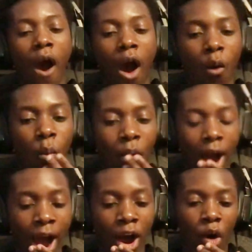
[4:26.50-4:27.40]
Oh
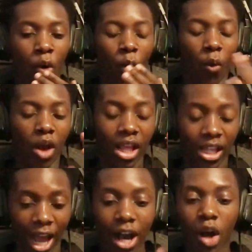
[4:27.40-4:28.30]
wow.
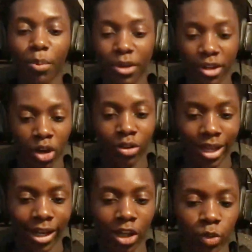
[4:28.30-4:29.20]
I hope you know
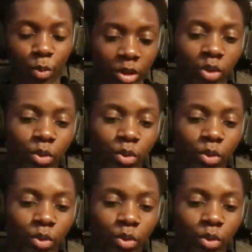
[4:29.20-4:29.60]
that that was pretty